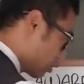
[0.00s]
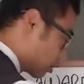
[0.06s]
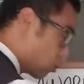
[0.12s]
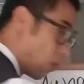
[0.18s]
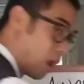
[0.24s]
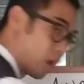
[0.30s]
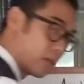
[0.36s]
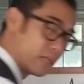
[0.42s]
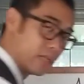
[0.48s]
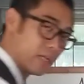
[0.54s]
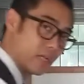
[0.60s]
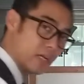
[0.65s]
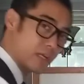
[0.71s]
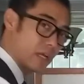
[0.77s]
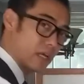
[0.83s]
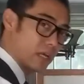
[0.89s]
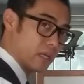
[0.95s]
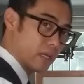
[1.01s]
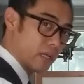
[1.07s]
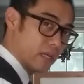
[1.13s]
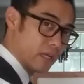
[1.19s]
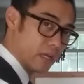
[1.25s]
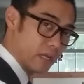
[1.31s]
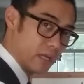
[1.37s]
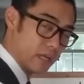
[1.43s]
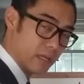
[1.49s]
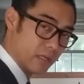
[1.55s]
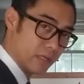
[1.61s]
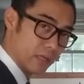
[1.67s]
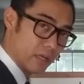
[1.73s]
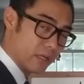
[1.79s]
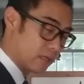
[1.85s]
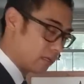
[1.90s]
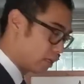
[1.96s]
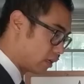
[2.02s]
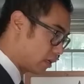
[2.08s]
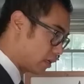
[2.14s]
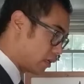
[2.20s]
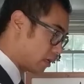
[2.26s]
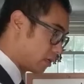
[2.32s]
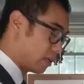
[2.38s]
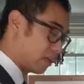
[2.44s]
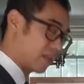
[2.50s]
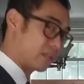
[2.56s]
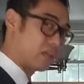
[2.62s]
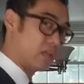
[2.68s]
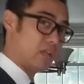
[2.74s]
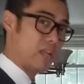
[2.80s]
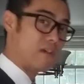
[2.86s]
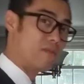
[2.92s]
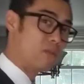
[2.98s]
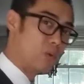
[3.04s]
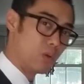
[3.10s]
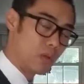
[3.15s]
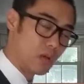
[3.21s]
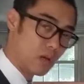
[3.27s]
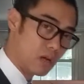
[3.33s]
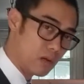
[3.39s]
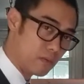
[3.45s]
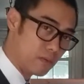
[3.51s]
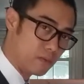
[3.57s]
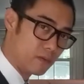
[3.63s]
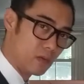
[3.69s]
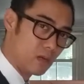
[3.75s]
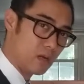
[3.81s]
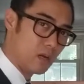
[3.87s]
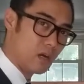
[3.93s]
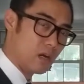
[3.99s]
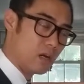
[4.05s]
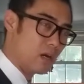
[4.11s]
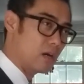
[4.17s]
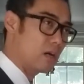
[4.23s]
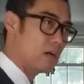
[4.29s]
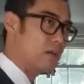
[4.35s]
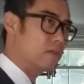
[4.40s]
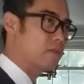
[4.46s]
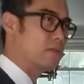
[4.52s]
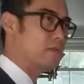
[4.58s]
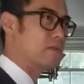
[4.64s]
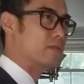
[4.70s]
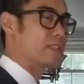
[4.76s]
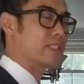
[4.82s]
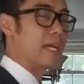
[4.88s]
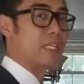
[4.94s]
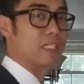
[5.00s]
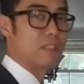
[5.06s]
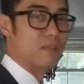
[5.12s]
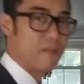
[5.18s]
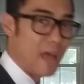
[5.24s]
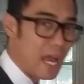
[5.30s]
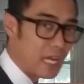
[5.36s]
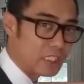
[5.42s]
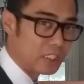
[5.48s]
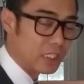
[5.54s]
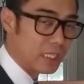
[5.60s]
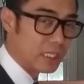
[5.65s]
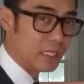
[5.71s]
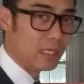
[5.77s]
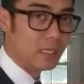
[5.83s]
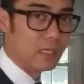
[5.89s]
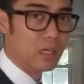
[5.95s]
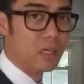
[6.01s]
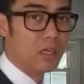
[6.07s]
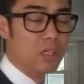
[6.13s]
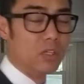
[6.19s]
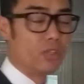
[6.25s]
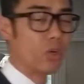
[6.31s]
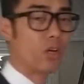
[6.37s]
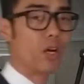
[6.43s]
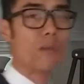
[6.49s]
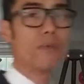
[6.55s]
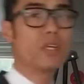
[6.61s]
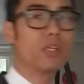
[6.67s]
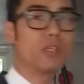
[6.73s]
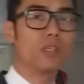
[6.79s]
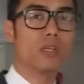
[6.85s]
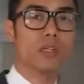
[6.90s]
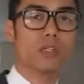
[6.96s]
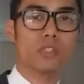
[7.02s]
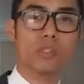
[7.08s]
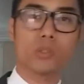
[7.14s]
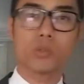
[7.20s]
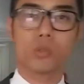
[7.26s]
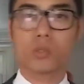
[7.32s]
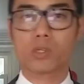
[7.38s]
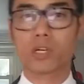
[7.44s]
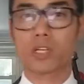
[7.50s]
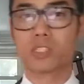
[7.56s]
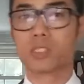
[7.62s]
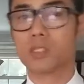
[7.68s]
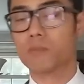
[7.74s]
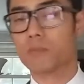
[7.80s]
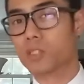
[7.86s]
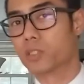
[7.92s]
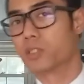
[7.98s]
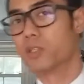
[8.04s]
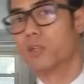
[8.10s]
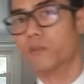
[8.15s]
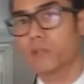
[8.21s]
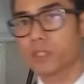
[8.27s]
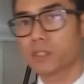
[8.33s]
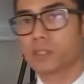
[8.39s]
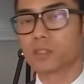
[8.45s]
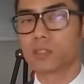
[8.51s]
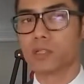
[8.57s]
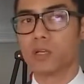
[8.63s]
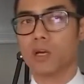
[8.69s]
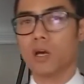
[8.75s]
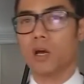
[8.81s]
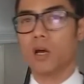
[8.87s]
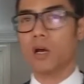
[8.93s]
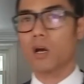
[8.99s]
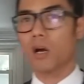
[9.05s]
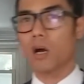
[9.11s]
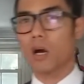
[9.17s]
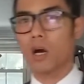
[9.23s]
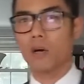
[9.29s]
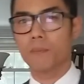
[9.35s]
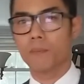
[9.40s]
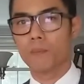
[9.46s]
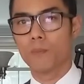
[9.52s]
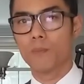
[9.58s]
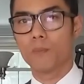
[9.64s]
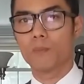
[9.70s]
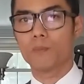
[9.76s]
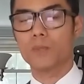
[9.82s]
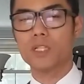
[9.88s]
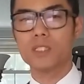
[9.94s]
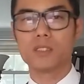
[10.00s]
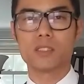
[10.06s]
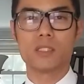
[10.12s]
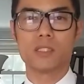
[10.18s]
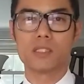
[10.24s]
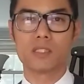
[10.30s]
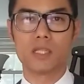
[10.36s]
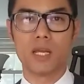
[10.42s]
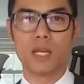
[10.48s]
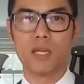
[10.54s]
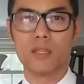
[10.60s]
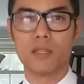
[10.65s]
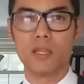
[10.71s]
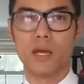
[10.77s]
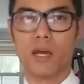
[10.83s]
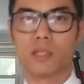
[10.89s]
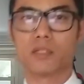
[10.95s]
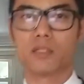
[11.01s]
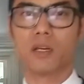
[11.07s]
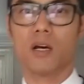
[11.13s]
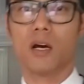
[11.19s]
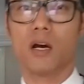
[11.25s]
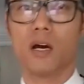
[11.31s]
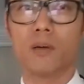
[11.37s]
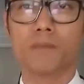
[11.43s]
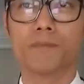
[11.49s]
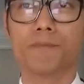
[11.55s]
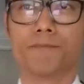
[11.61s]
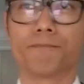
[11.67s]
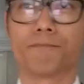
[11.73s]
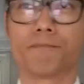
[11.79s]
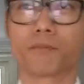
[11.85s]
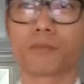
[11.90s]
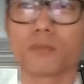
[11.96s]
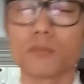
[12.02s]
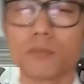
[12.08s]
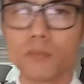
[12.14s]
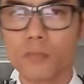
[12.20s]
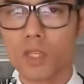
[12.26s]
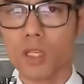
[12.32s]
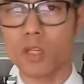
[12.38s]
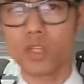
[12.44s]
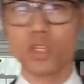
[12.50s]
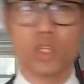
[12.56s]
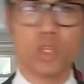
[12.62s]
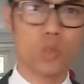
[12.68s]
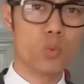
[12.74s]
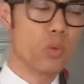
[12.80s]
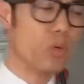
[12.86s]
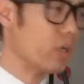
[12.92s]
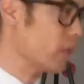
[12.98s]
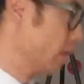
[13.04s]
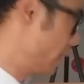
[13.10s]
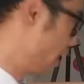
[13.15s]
quality and the level of satisfaction. So coming to customer service, let's just say that you were